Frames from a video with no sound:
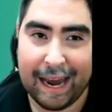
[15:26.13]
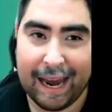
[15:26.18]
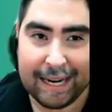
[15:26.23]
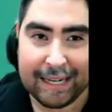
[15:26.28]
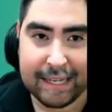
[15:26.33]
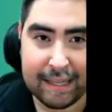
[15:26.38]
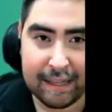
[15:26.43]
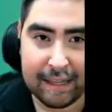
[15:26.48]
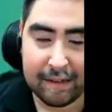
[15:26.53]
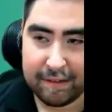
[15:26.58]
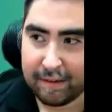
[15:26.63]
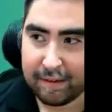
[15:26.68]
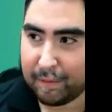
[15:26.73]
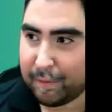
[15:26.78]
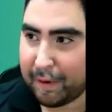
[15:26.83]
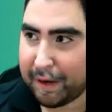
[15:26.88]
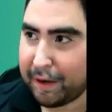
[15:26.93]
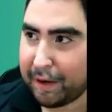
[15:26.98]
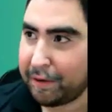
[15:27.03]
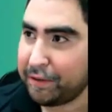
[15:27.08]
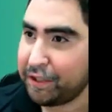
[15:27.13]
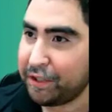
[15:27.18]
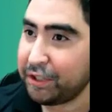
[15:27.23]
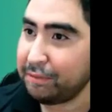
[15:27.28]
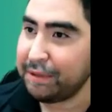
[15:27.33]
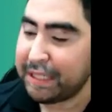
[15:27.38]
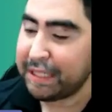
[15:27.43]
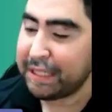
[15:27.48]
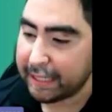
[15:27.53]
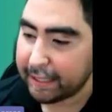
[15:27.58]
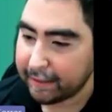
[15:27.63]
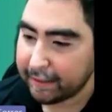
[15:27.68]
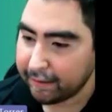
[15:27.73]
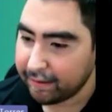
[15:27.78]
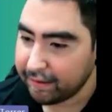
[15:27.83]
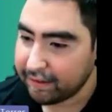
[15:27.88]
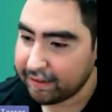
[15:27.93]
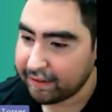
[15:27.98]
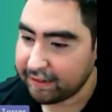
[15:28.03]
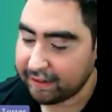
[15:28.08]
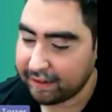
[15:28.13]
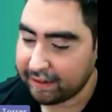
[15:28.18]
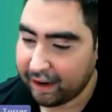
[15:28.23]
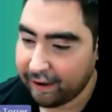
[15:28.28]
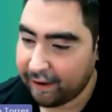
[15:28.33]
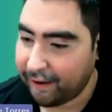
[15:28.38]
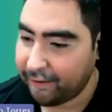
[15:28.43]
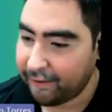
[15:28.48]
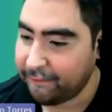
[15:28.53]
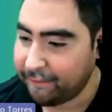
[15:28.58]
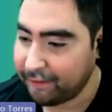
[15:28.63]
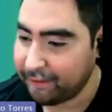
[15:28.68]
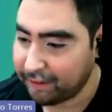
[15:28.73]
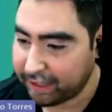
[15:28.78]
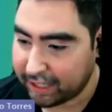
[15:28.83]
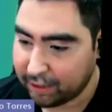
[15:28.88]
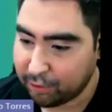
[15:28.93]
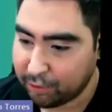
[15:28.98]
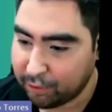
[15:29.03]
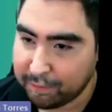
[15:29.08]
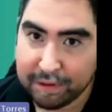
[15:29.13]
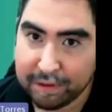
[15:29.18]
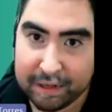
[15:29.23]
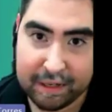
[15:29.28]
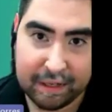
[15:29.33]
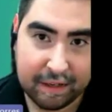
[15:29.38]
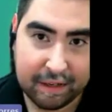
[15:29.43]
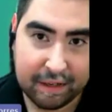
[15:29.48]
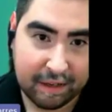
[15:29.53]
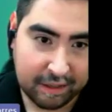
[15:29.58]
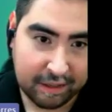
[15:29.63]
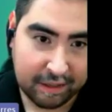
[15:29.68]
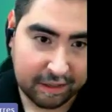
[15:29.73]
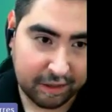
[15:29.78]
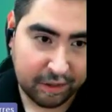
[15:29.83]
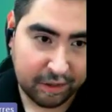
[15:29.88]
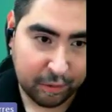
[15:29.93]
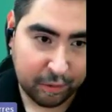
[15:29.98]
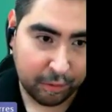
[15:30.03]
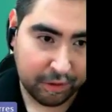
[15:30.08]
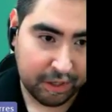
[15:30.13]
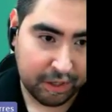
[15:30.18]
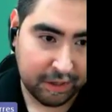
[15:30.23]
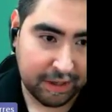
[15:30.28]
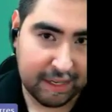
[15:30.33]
I did this on my own just because I feel like it would be a good tool.